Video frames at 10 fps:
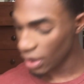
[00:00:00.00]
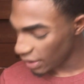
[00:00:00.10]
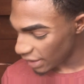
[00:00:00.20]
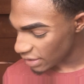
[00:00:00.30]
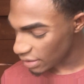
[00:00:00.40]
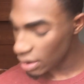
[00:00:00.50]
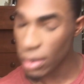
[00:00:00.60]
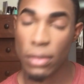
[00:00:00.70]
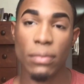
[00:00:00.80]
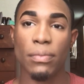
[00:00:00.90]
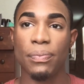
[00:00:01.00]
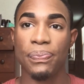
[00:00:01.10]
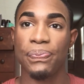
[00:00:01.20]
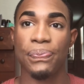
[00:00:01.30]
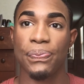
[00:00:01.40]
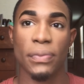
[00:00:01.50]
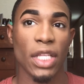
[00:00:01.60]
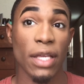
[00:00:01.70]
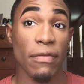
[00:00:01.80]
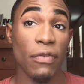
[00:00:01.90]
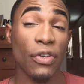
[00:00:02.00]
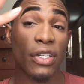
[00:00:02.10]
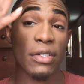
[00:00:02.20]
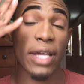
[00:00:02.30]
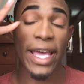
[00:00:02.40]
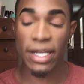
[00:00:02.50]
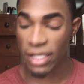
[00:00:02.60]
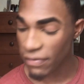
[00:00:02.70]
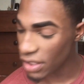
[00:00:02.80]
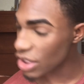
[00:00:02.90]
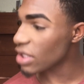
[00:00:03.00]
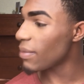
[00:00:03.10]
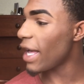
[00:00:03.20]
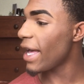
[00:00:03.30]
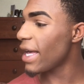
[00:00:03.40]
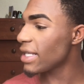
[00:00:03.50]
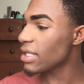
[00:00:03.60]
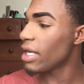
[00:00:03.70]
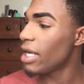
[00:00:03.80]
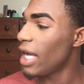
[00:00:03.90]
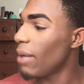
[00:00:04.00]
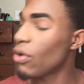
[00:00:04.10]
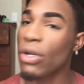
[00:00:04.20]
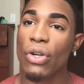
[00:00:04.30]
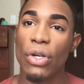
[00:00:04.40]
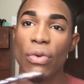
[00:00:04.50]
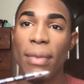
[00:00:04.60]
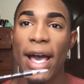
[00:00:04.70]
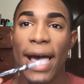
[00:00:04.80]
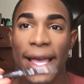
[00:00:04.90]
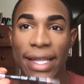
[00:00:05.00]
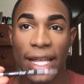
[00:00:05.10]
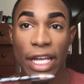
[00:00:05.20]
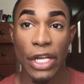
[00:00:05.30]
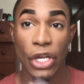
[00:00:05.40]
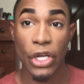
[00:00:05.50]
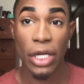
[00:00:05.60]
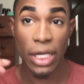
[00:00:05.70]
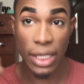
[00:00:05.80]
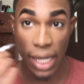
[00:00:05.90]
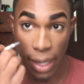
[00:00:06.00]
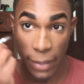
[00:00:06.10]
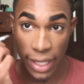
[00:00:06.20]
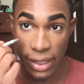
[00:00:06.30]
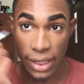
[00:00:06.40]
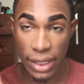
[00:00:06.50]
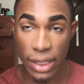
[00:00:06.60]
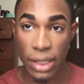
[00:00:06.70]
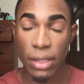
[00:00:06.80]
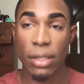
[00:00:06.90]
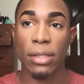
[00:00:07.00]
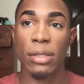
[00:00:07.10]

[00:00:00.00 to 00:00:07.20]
That's it for adding definition to my eyes. I'm gonna go in with my eyeliner and line my lid.